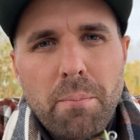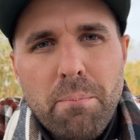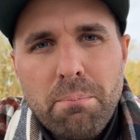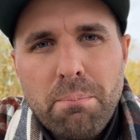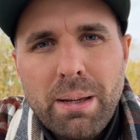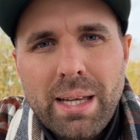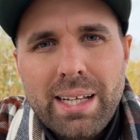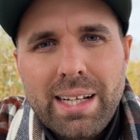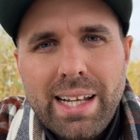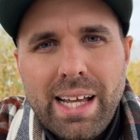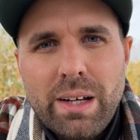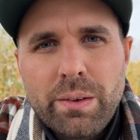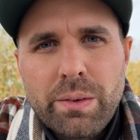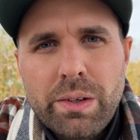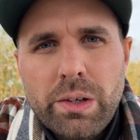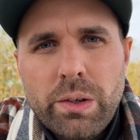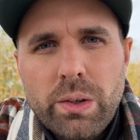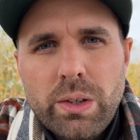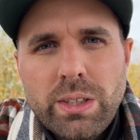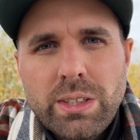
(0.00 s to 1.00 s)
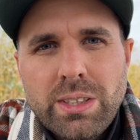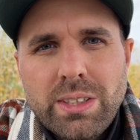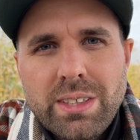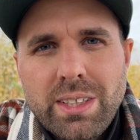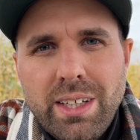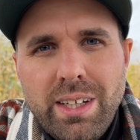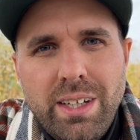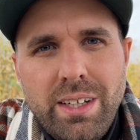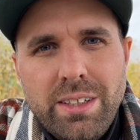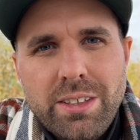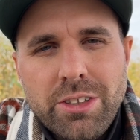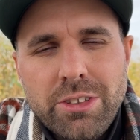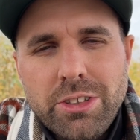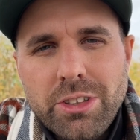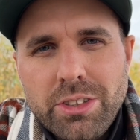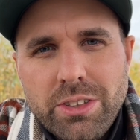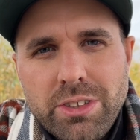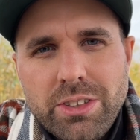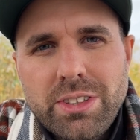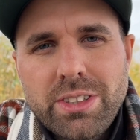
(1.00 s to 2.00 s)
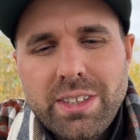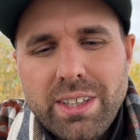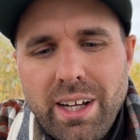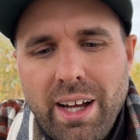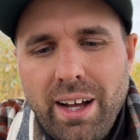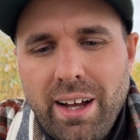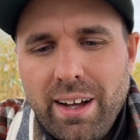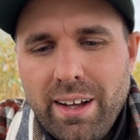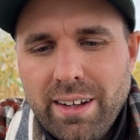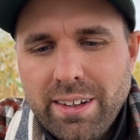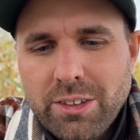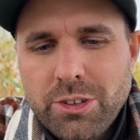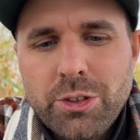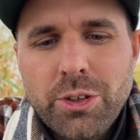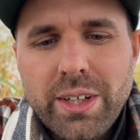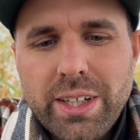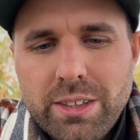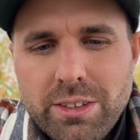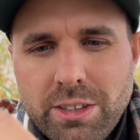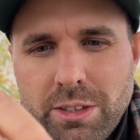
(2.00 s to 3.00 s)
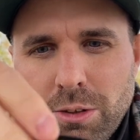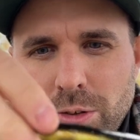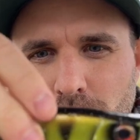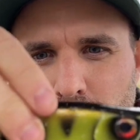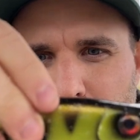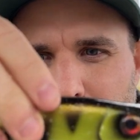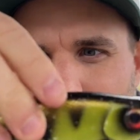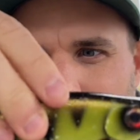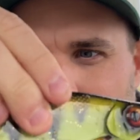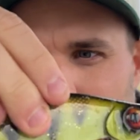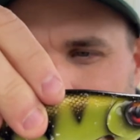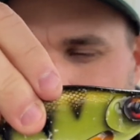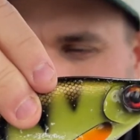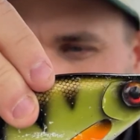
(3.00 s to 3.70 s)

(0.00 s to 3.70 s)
big loud noise. It just triggers those pikes.